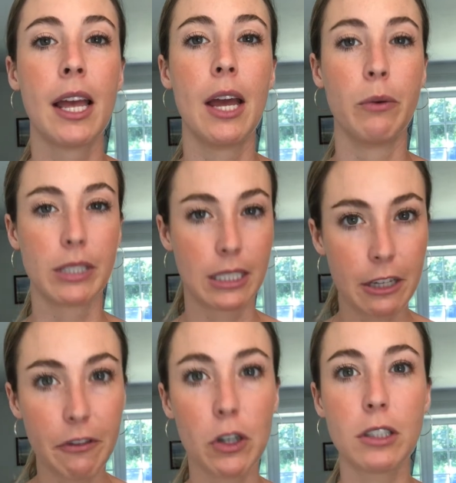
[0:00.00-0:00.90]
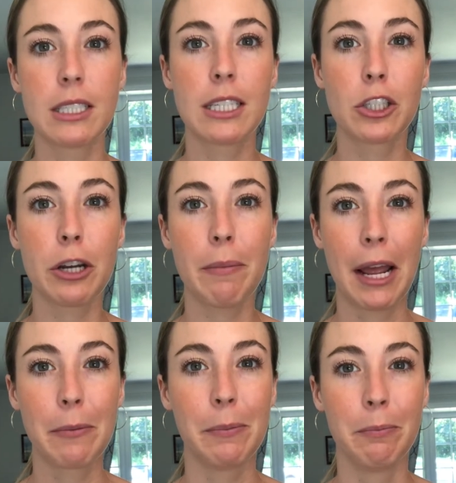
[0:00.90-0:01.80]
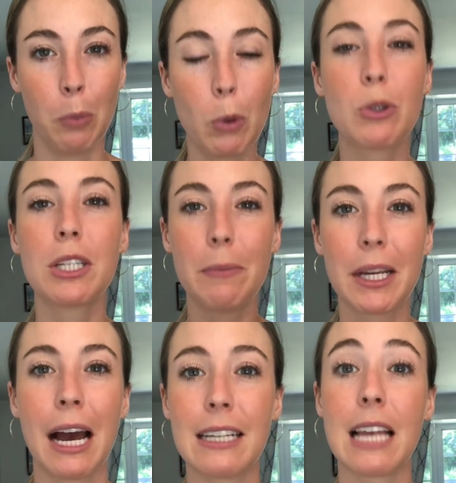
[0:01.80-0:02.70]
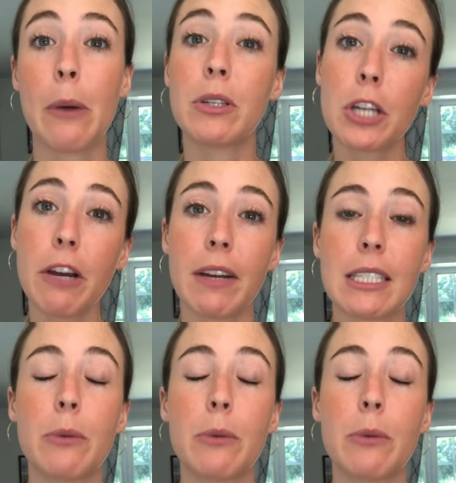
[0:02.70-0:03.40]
It was a difficult decision to make, mostly because I was nervous.